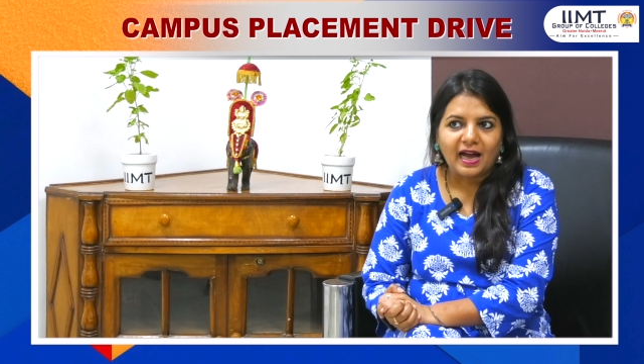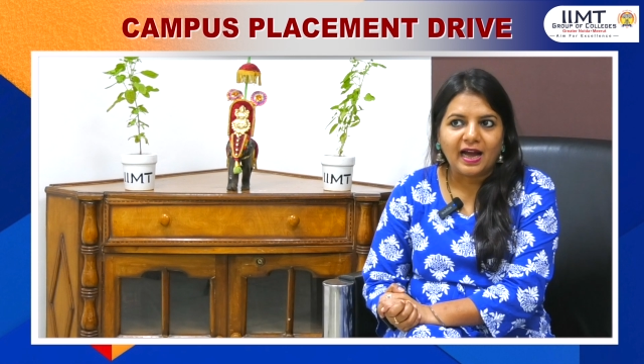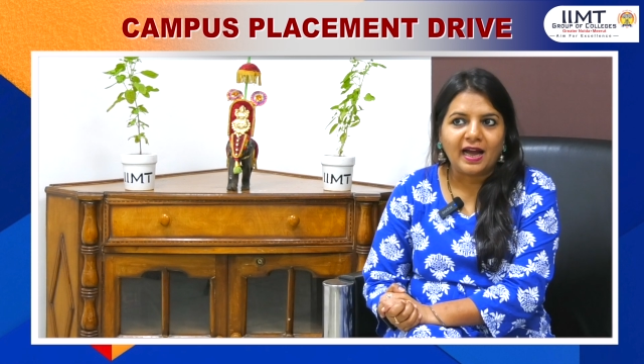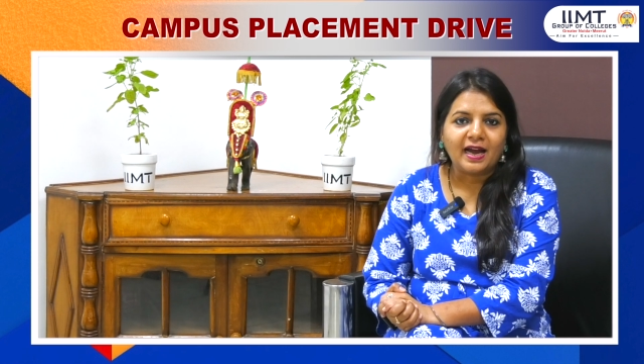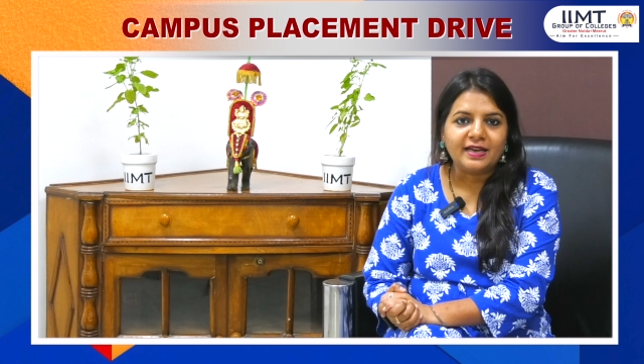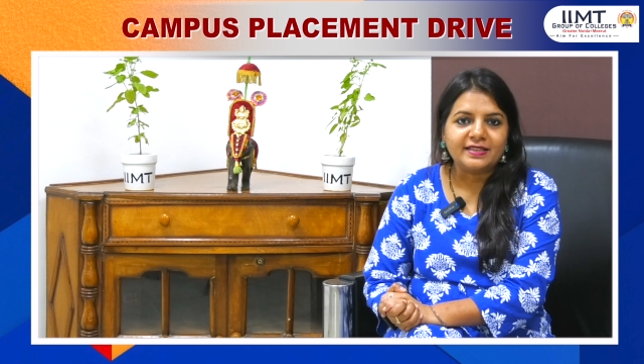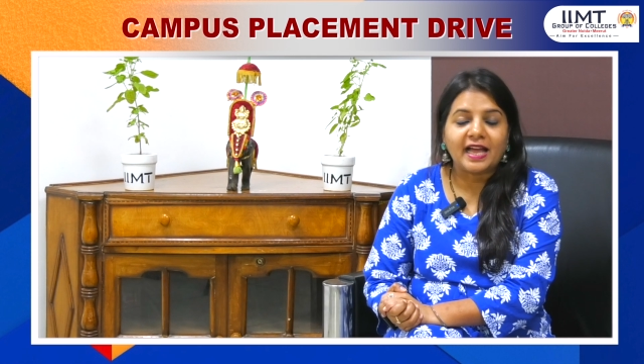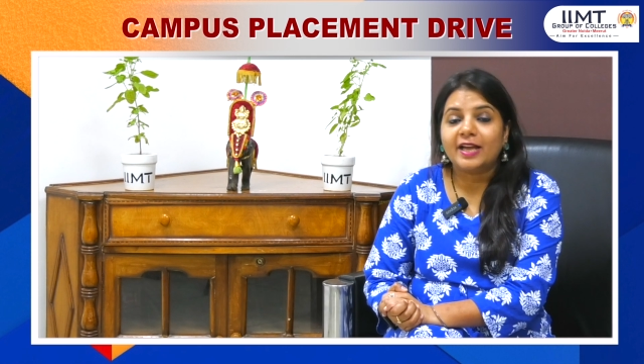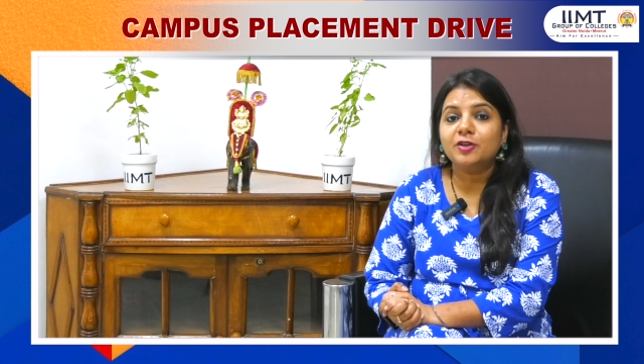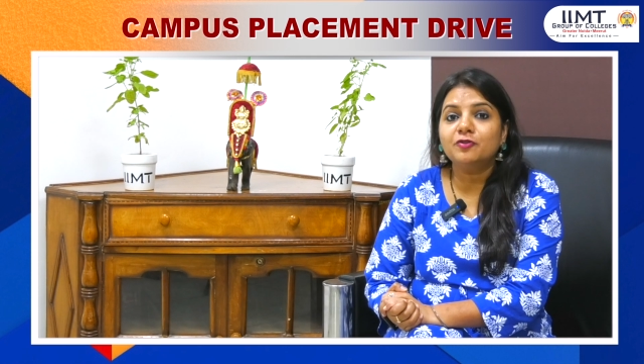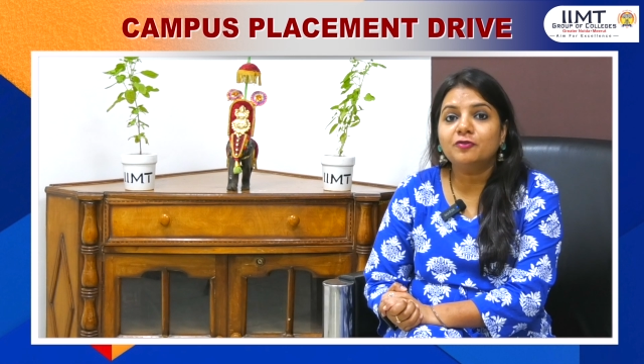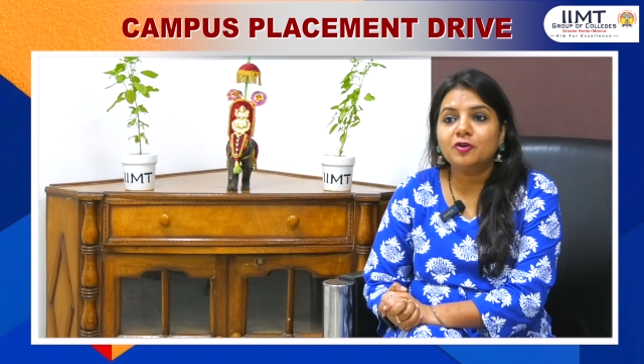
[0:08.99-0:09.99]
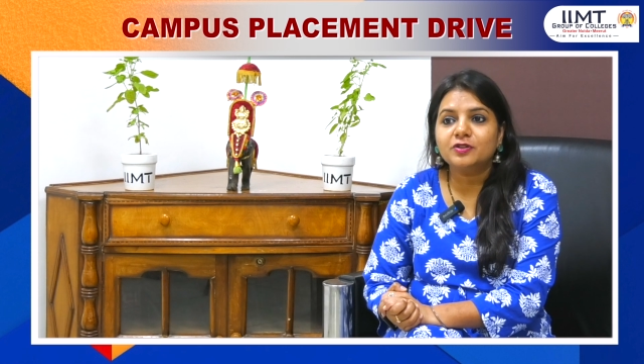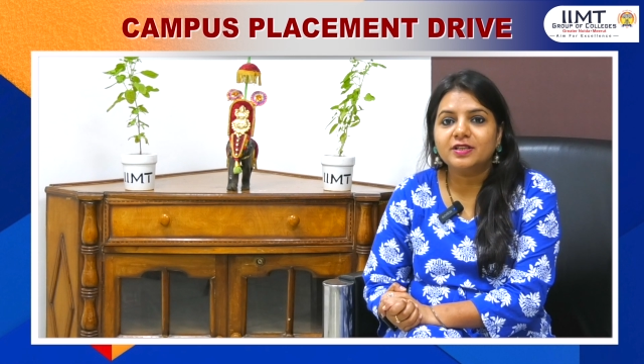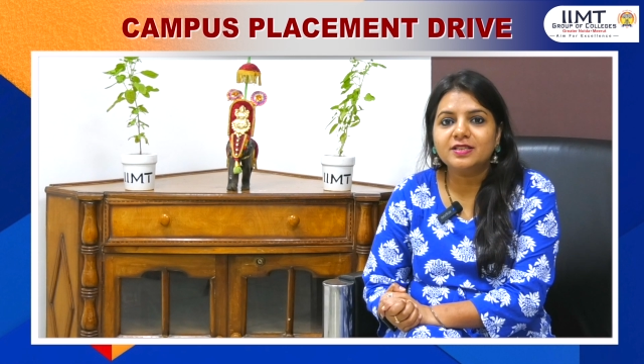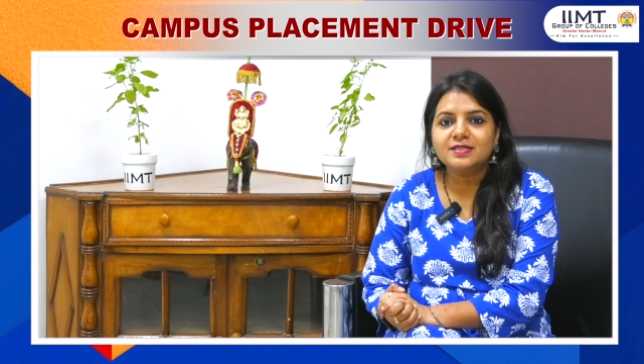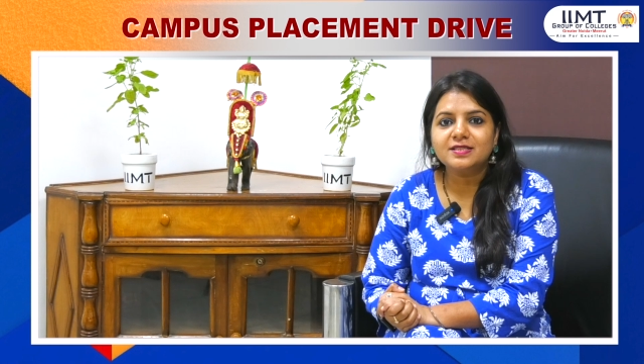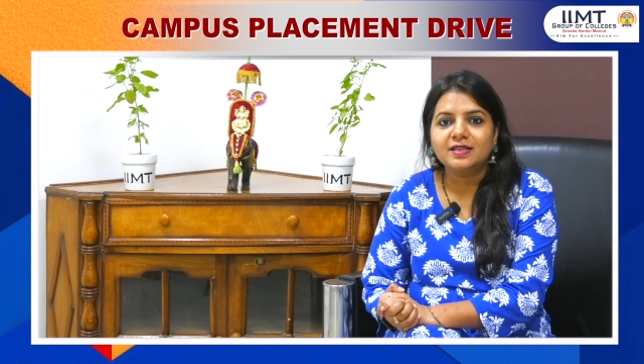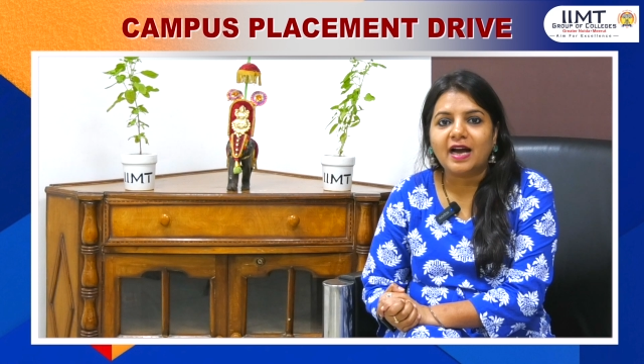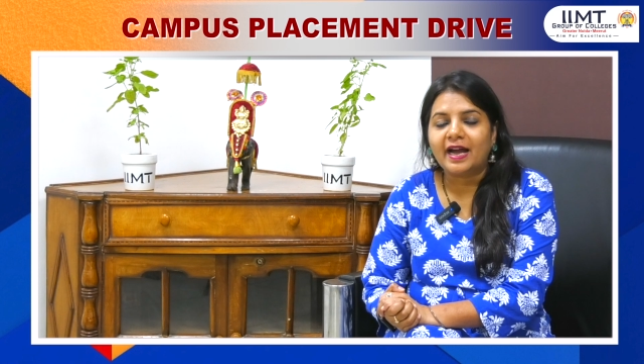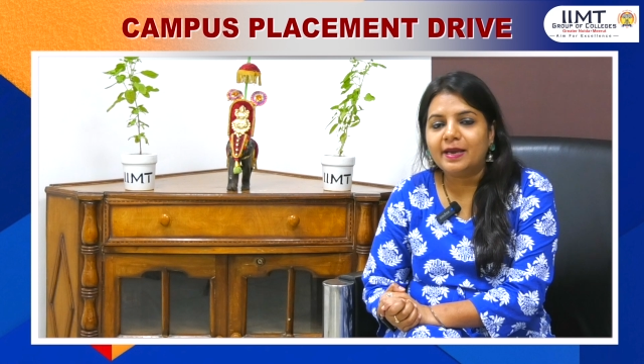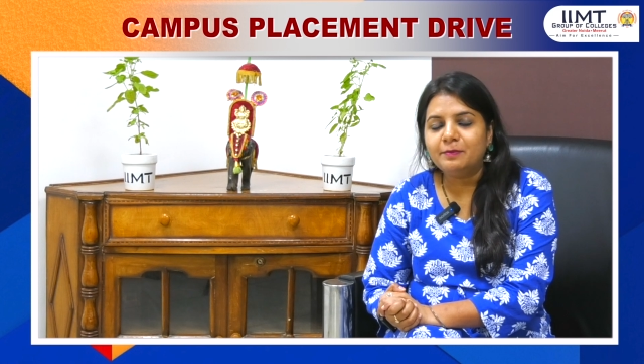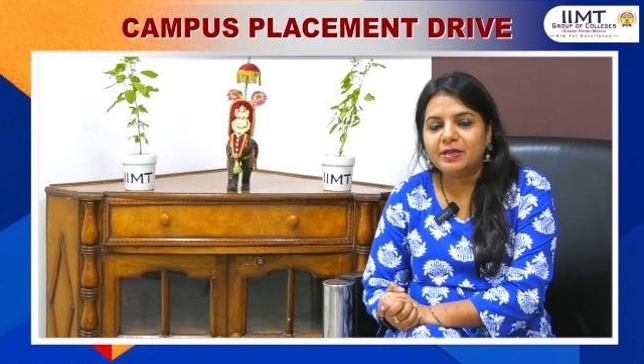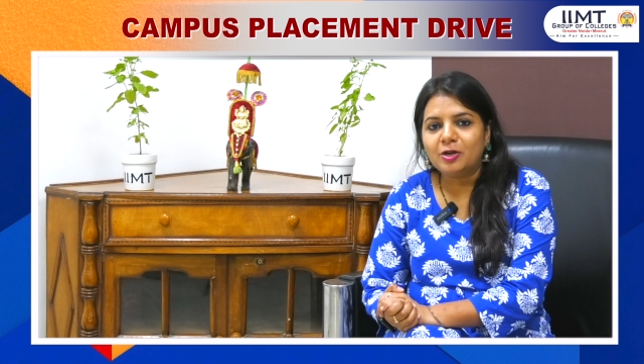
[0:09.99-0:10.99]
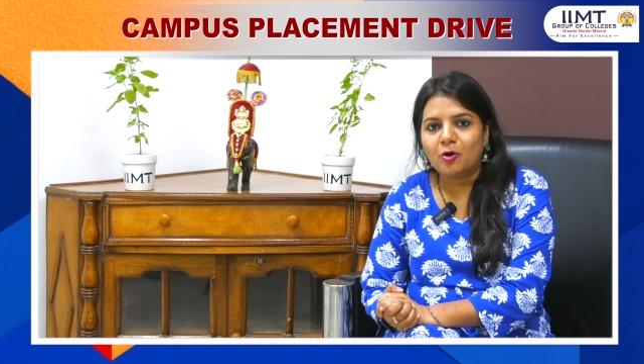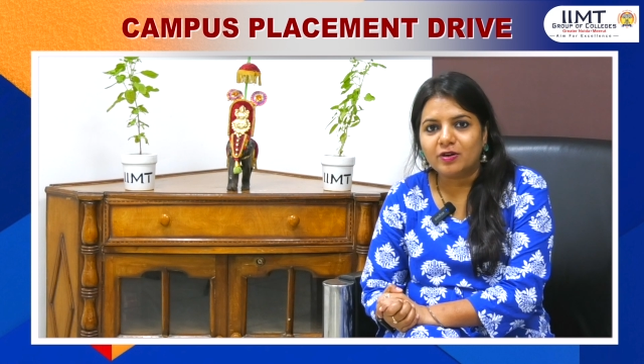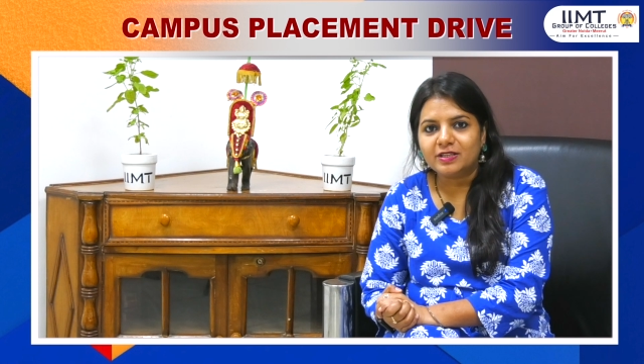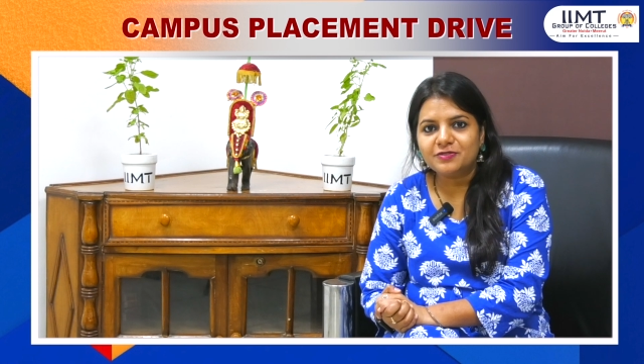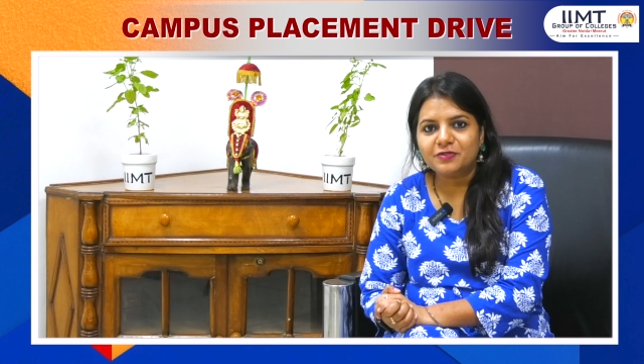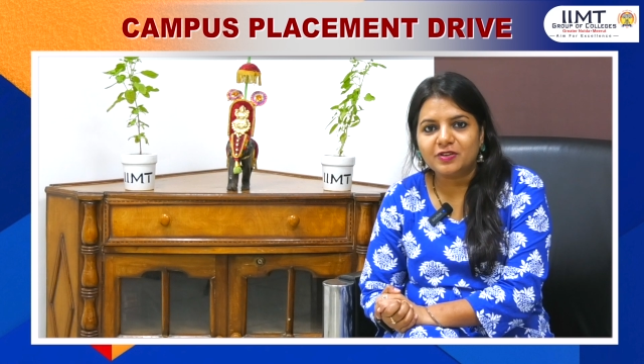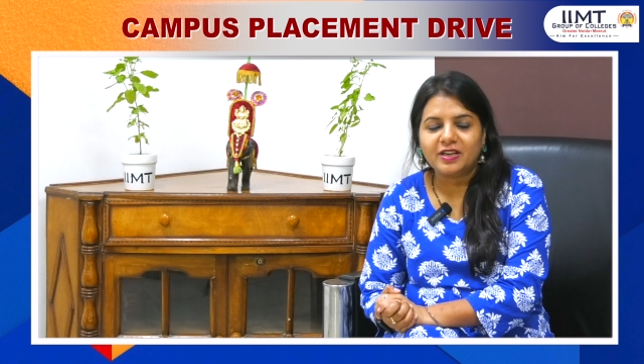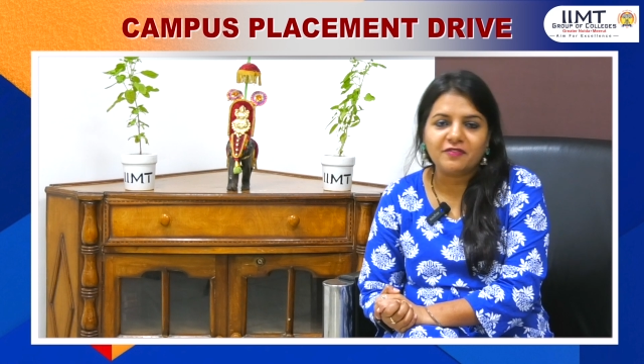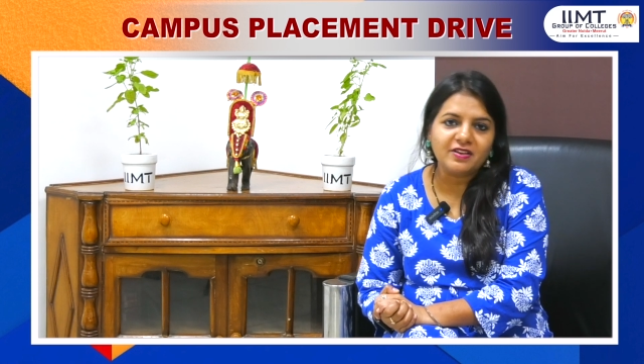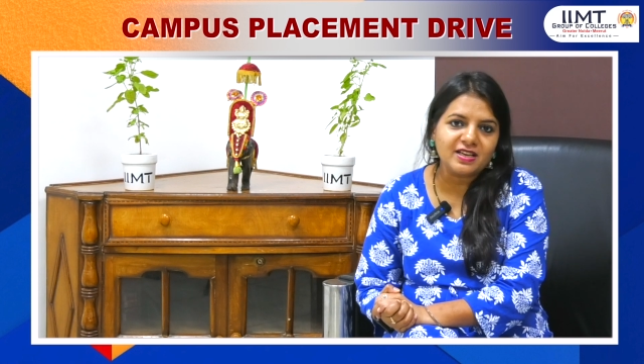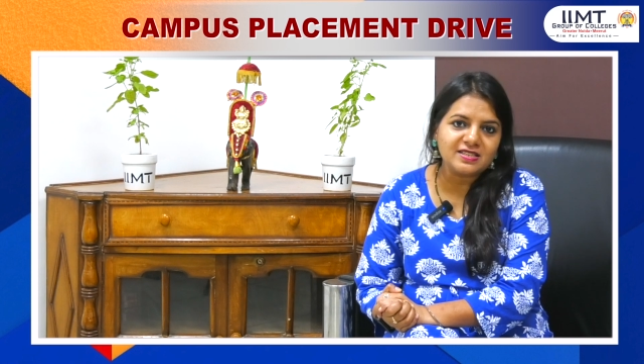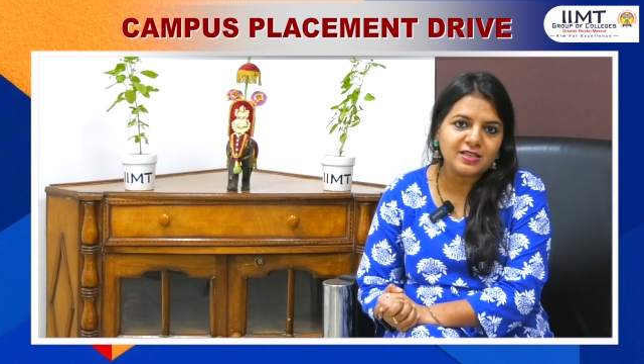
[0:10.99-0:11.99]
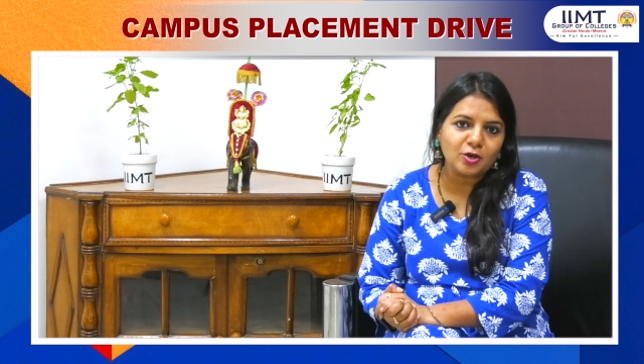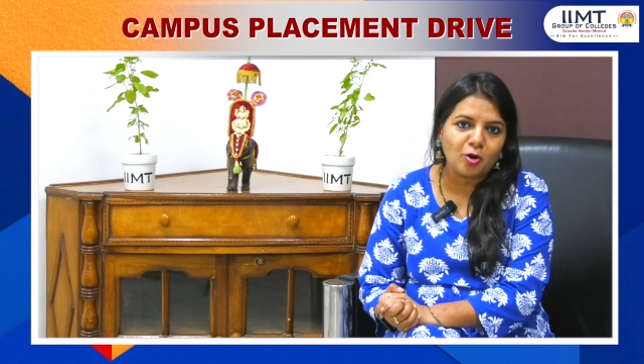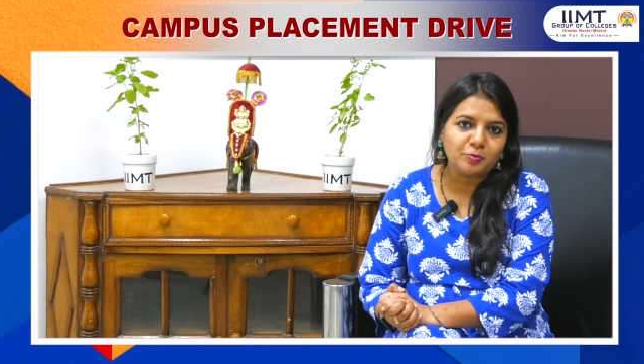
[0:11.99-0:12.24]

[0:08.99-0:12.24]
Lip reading: And thank you for this IIMT college for giving us an